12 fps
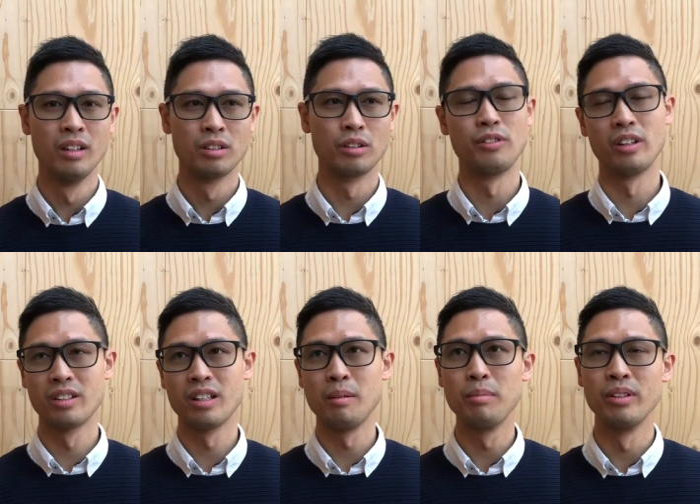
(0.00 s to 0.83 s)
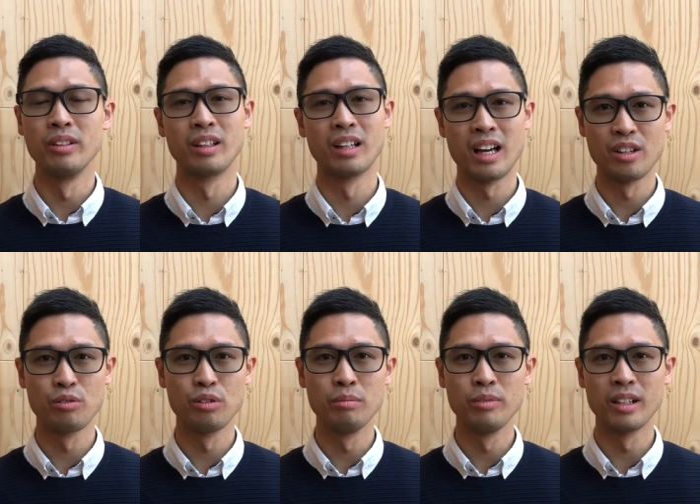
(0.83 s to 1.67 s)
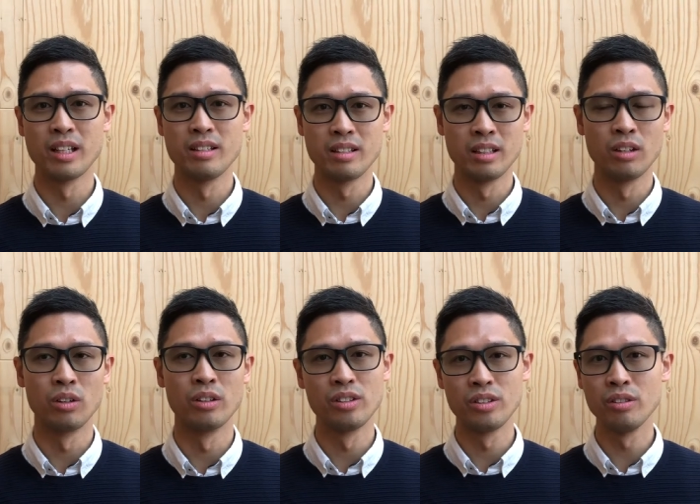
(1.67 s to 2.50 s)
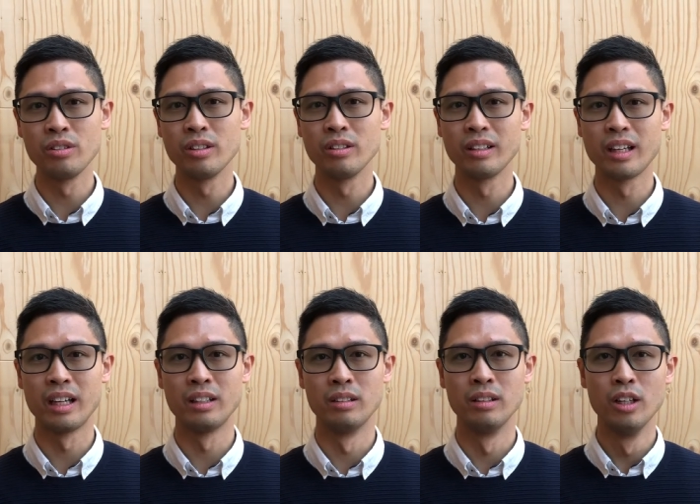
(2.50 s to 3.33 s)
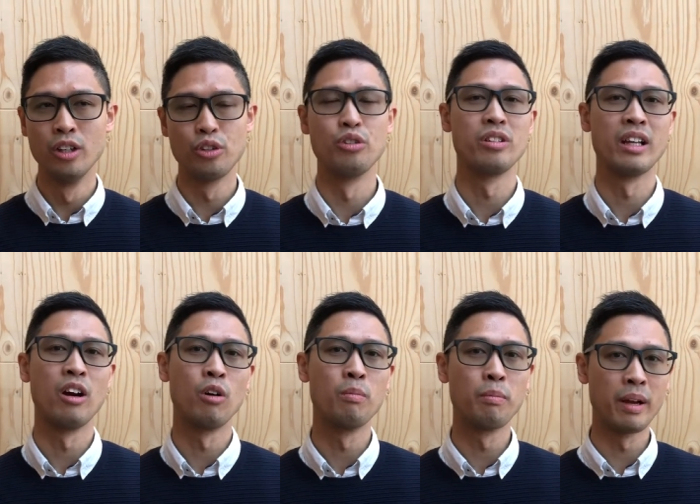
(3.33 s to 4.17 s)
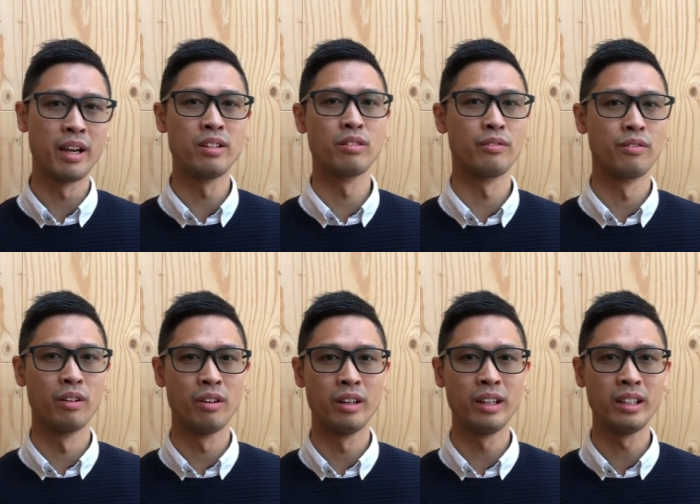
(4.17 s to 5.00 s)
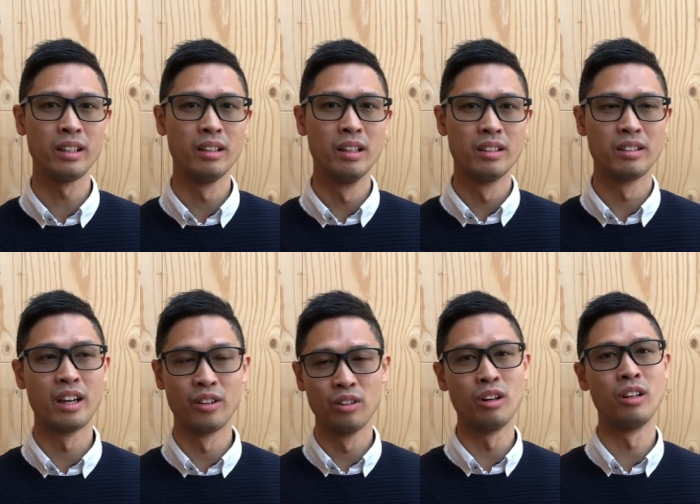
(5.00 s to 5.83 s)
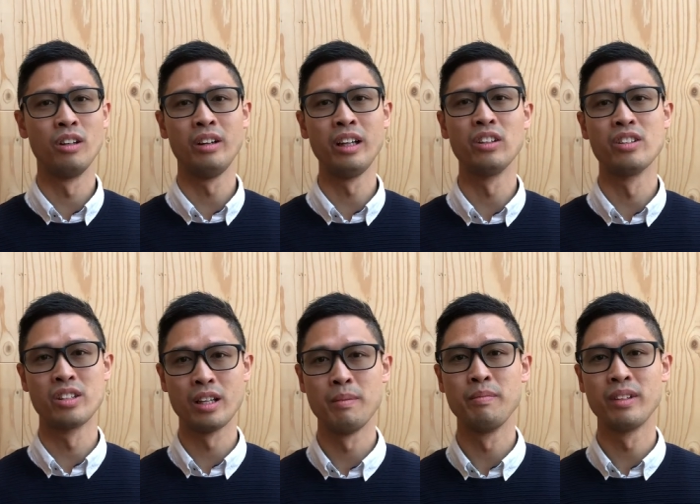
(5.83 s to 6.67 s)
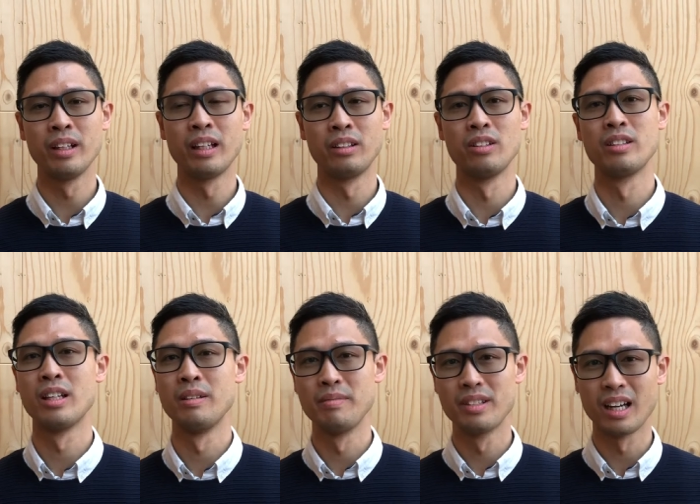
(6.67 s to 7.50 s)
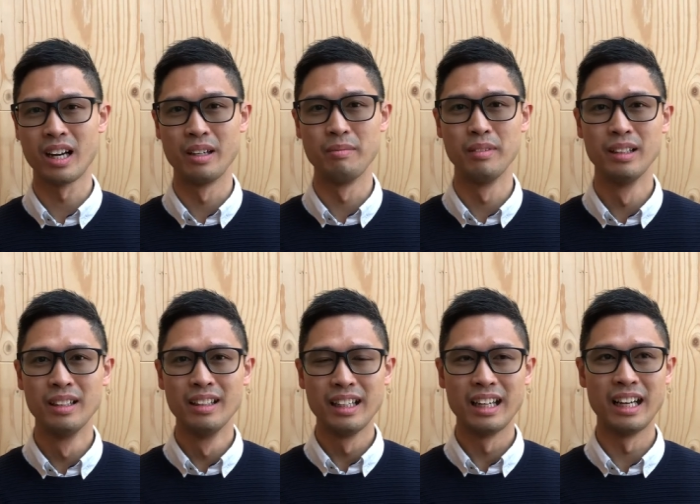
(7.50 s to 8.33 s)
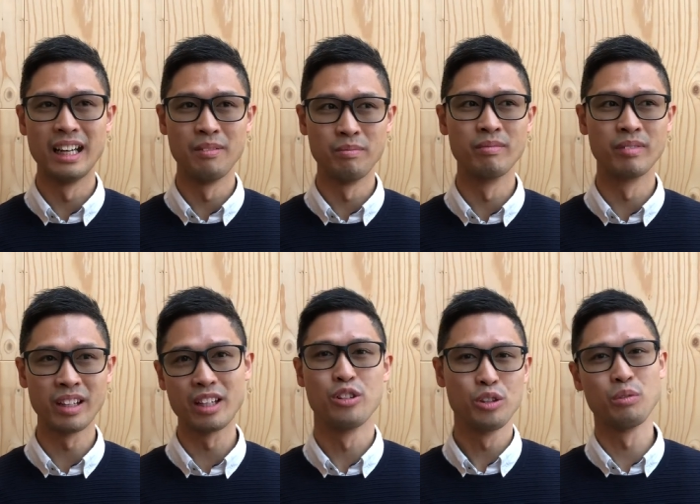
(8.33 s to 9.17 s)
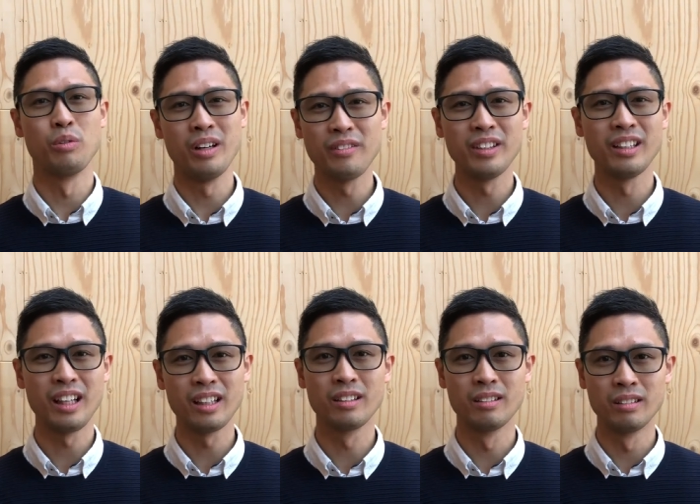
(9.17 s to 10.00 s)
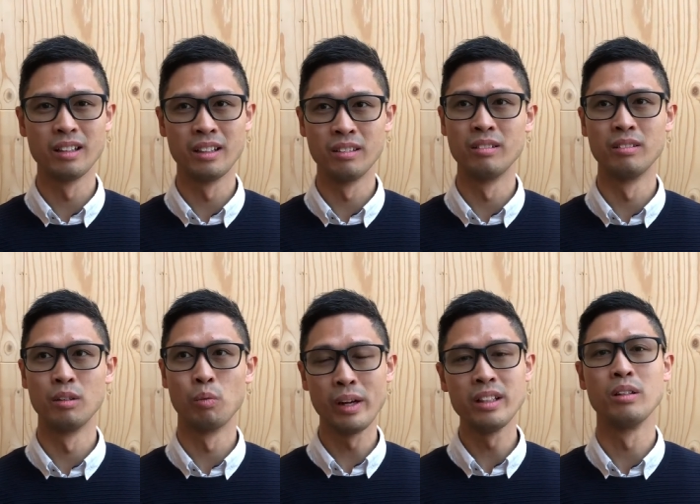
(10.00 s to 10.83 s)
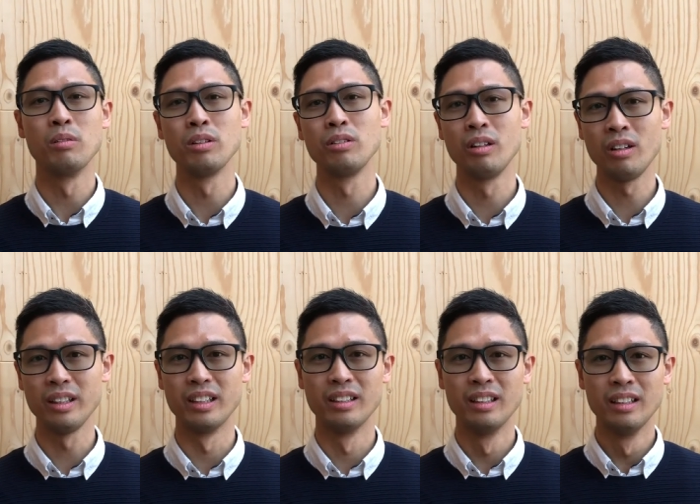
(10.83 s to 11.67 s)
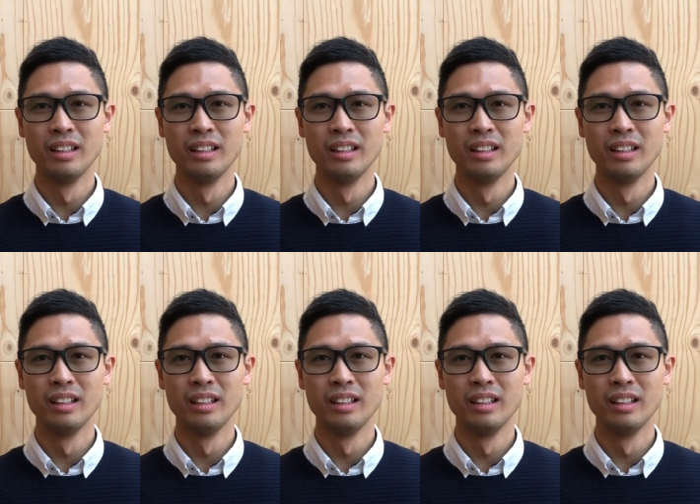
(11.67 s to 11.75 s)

So for example, in the classroom, you can see all the students can choose their own pace of learning. They are not learning the same thing at the same time, and they can choose whatever they like and the way they want to learn it.